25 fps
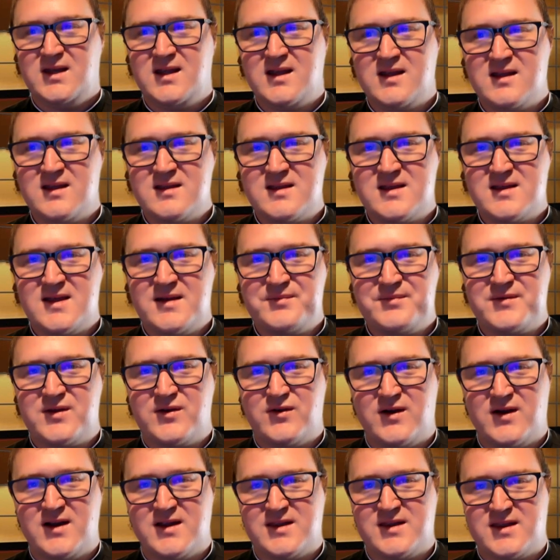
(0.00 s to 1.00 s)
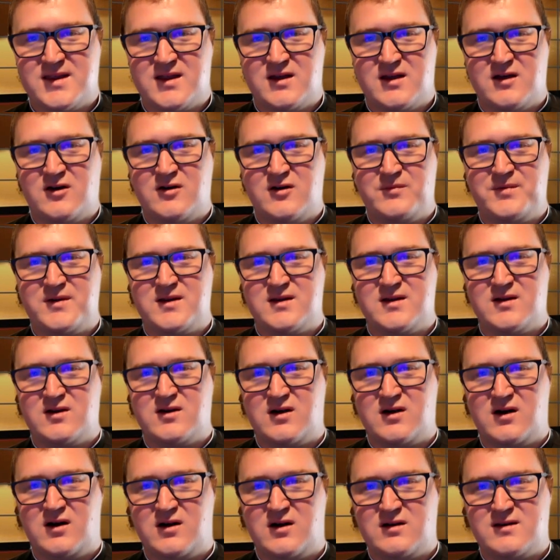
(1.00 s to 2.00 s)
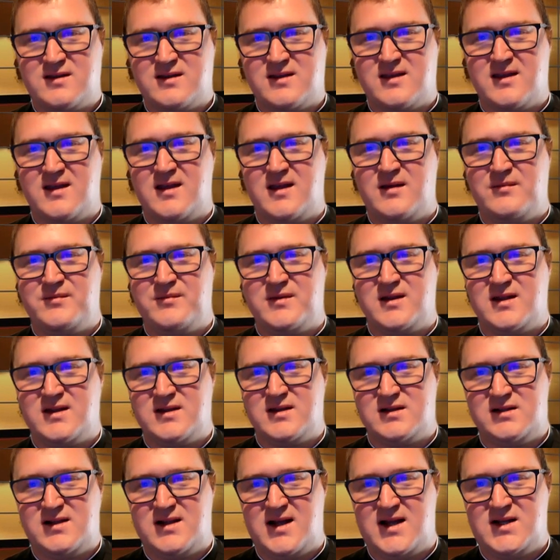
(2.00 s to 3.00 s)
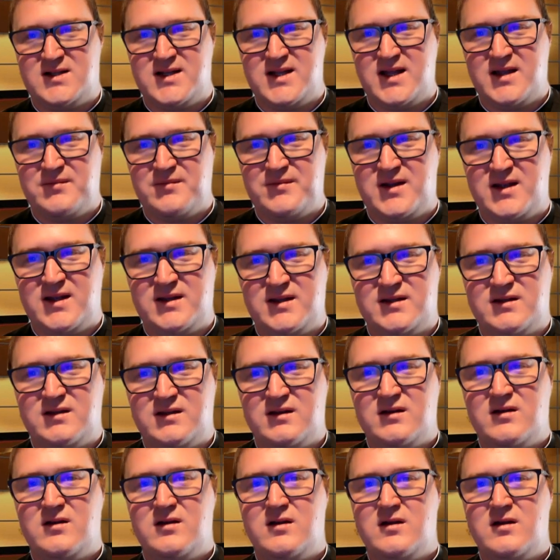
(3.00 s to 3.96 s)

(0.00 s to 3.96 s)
And it's up to us to open our hearts to Him and allow Him in.